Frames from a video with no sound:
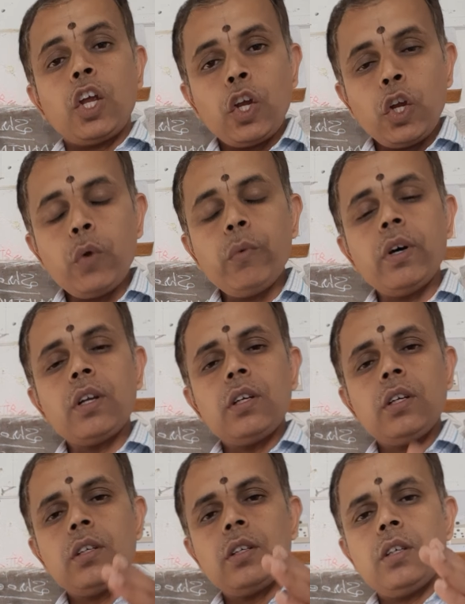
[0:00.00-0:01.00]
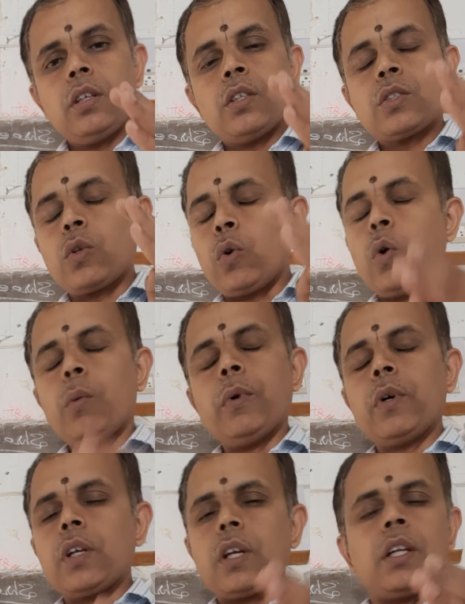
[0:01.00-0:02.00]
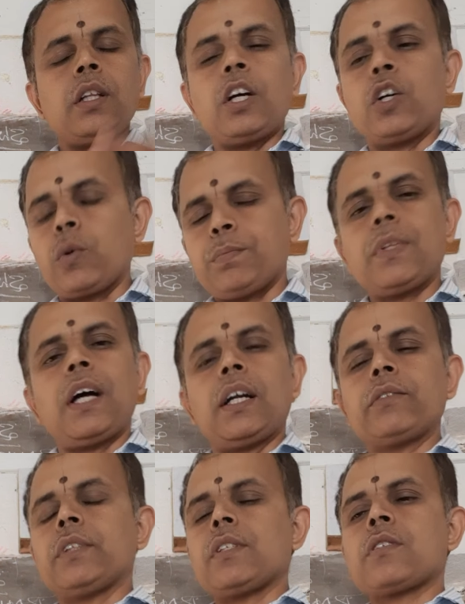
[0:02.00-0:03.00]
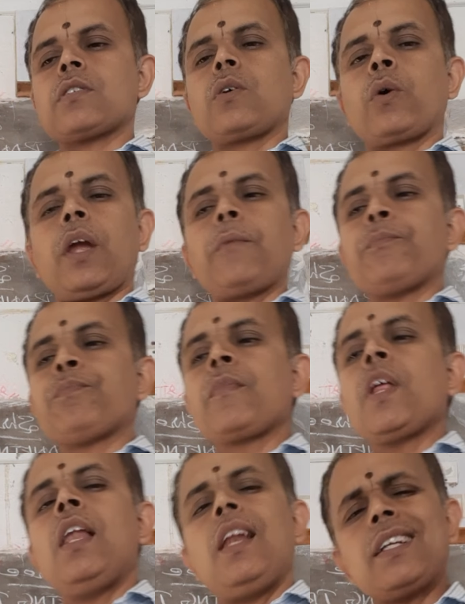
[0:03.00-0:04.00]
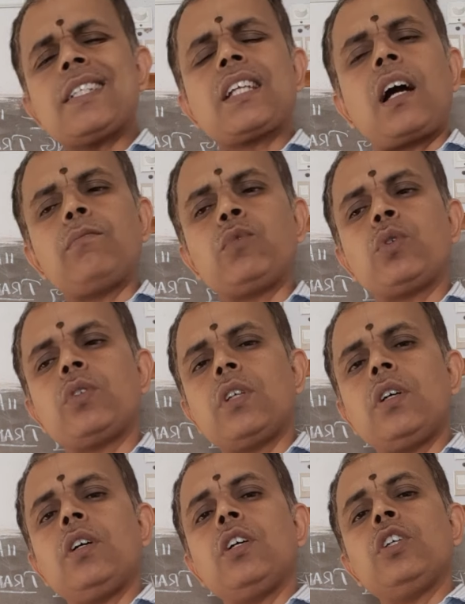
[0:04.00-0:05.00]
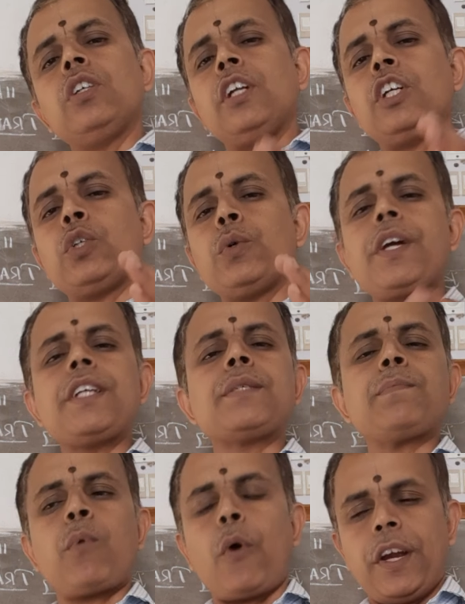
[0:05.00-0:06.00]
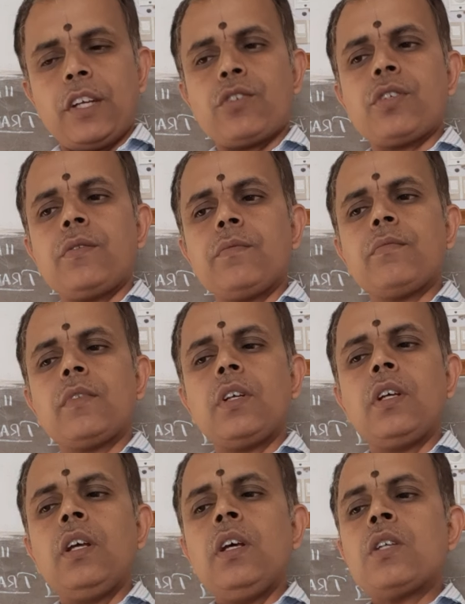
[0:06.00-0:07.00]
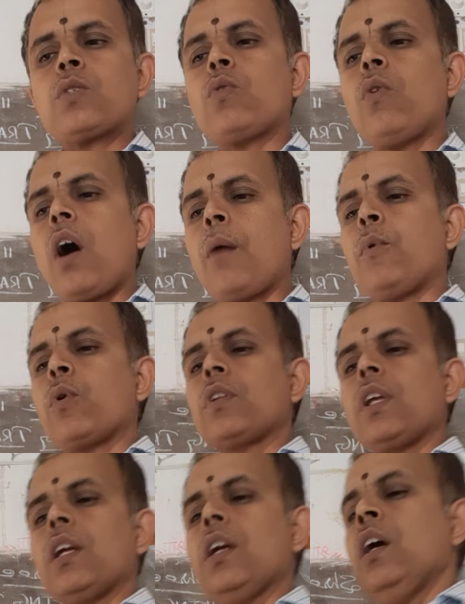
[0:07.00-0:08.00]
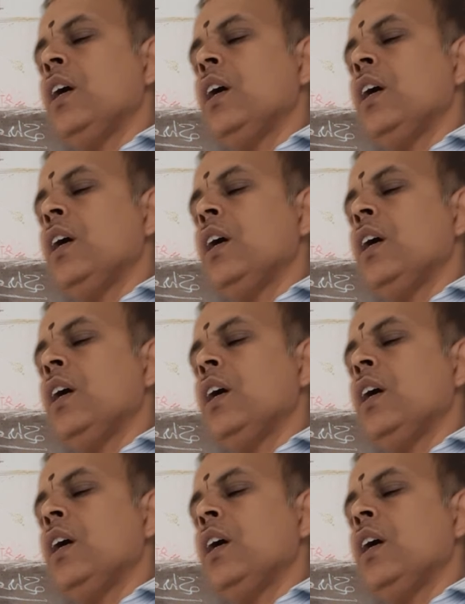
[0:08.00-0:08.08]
your the homework in the group. That okay. Let us come to the today's point. So about the